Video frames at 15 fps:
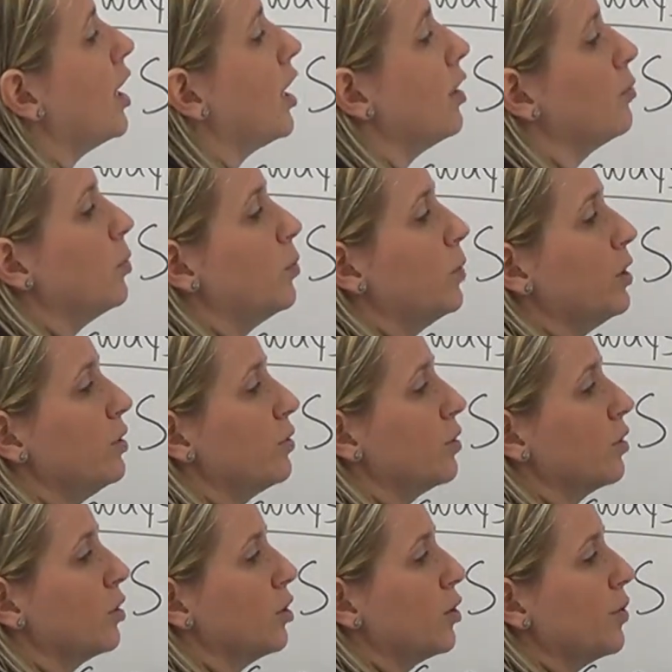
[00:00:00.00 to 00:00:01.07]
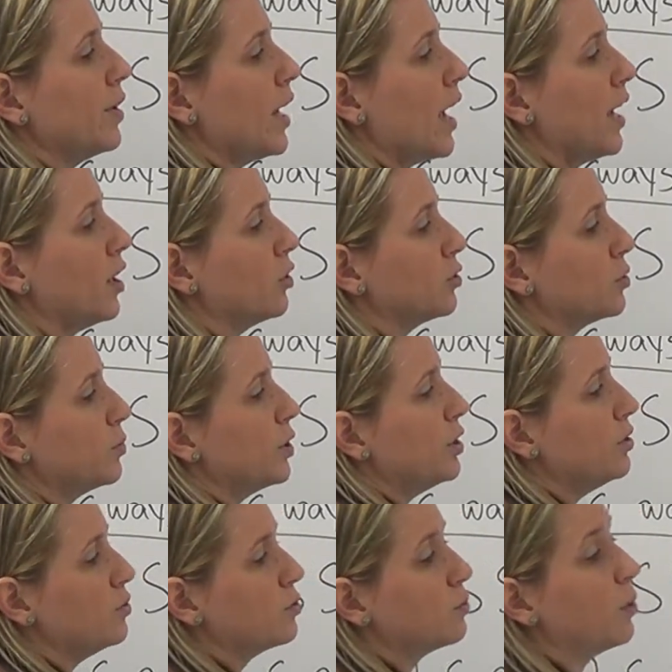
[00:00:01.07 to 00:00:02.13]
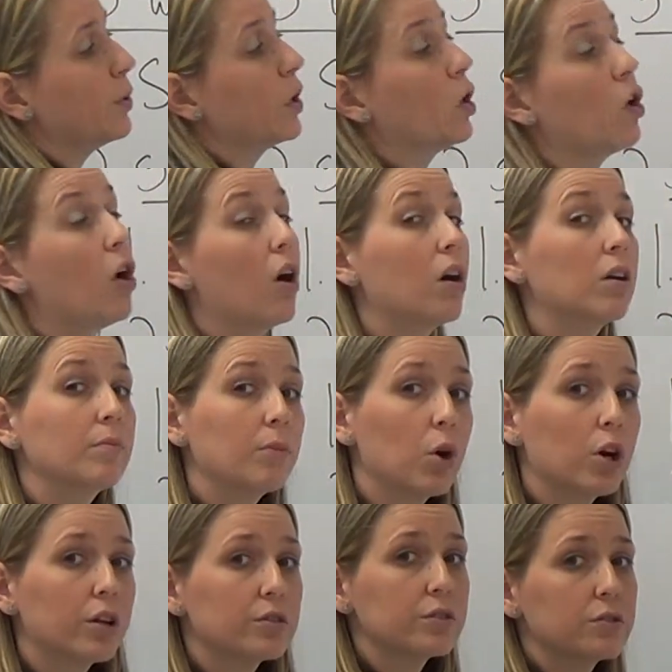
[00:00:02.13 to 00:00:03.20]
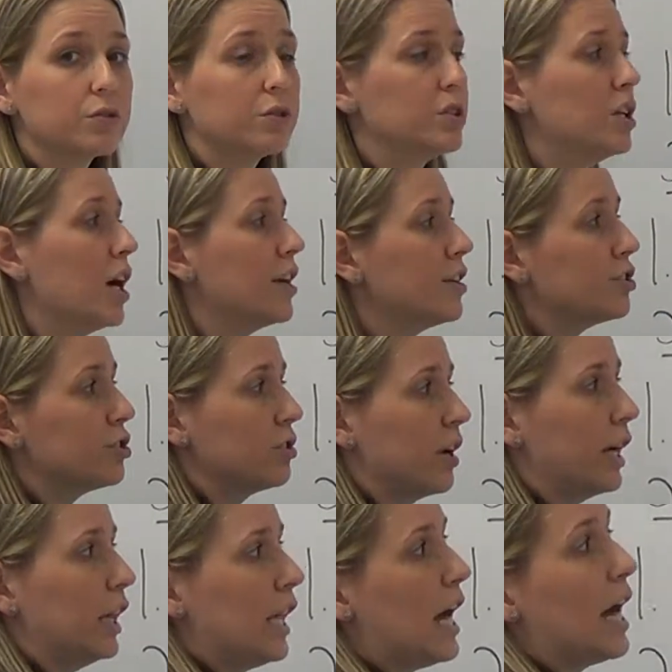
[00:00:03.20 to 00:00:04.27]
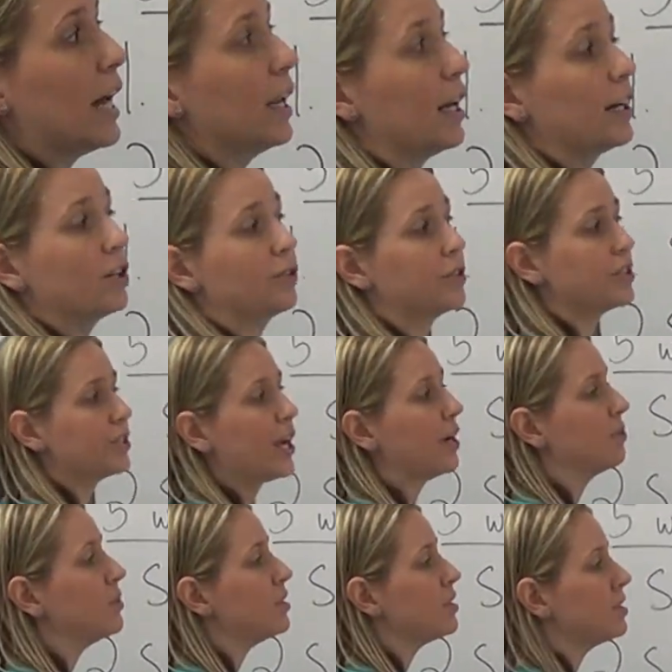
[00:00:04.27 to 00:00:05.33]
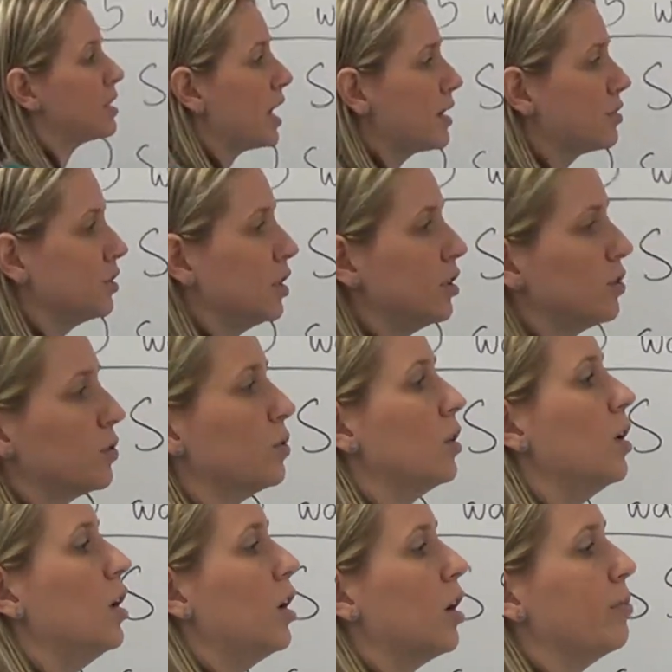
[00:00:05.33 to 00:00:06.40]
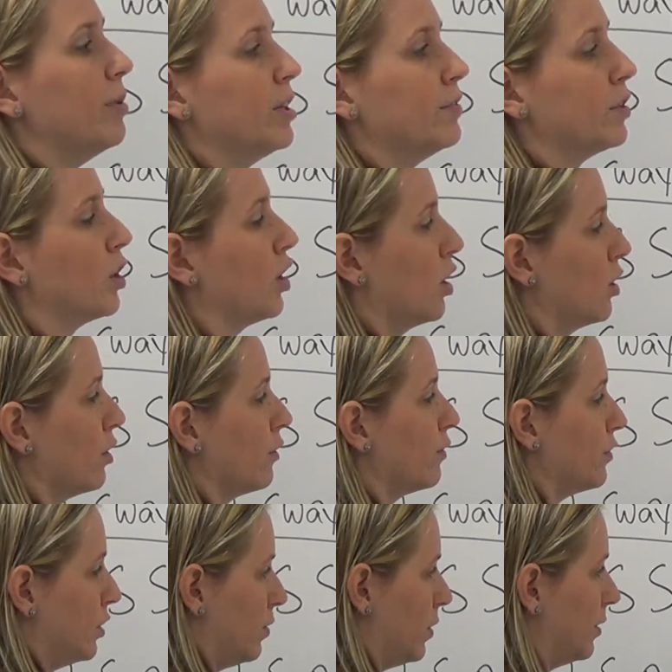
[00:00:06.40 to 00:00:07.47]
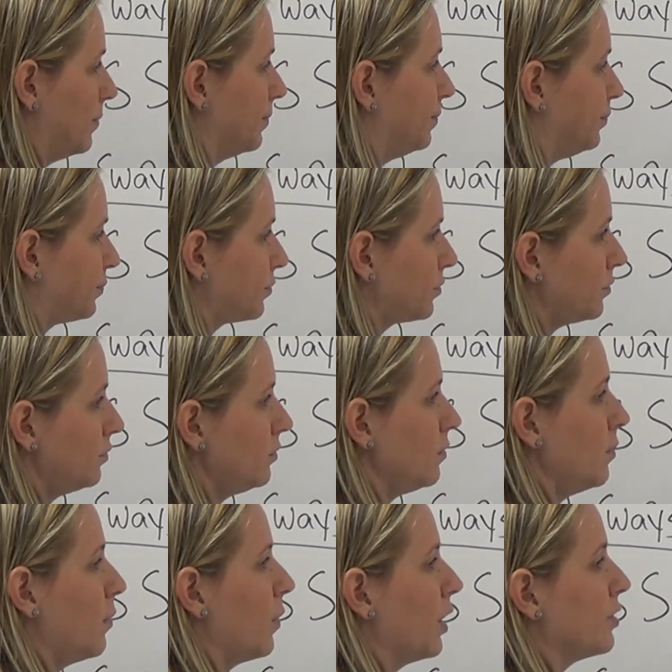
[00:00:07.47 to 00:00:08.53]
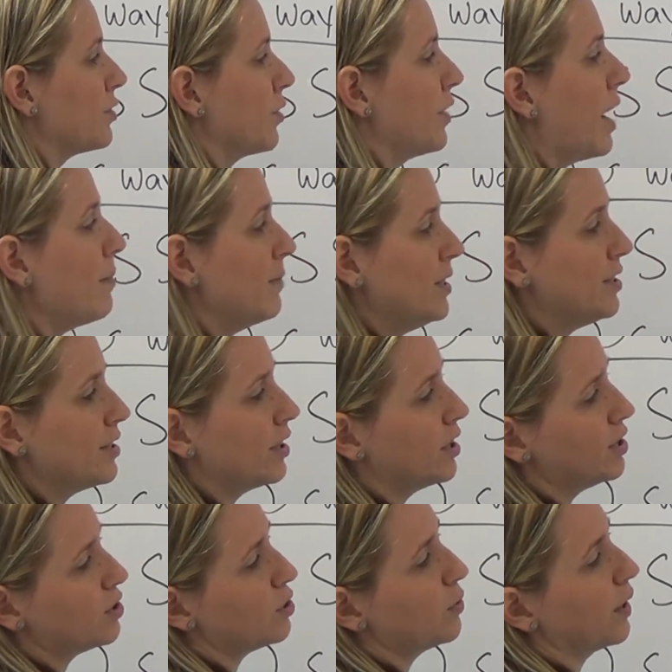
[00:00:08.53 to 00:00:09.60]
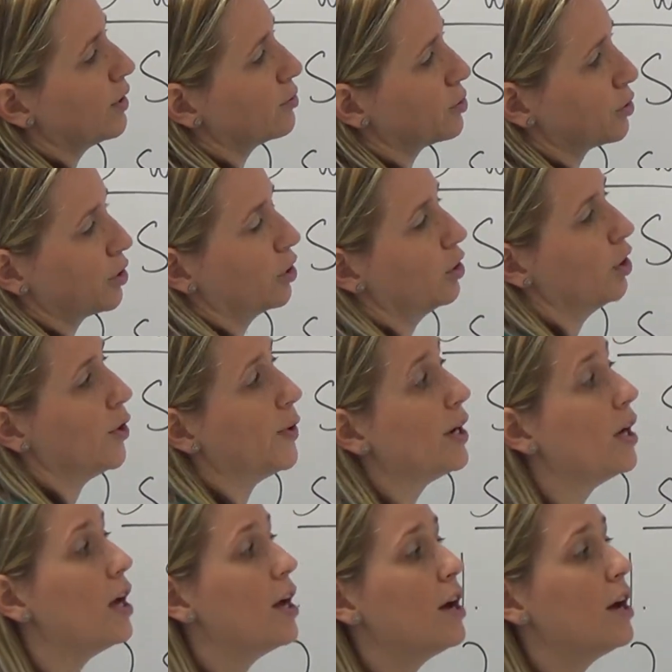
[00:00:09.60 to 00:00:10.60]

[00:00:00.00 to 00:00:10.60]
and when we do congruent angles, we use what we call arc marks. So it's not a straight line like on the segments. It's actually a little bit of a curve to it. So that means that these 2 angles are congruent.